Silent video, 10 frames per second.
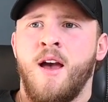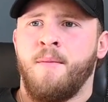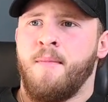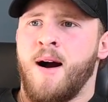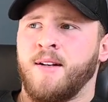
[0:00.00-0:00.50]

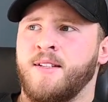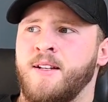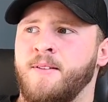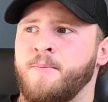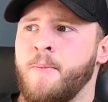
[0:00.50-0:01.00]
in
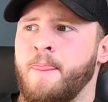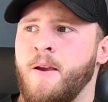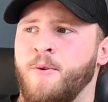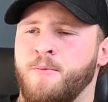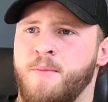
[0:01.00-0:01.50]
Moncton.
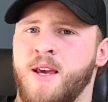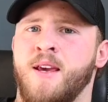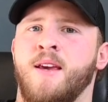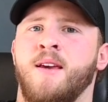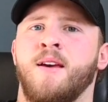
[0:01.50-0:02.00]
It was
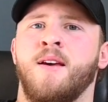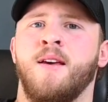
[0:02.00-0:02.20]
me,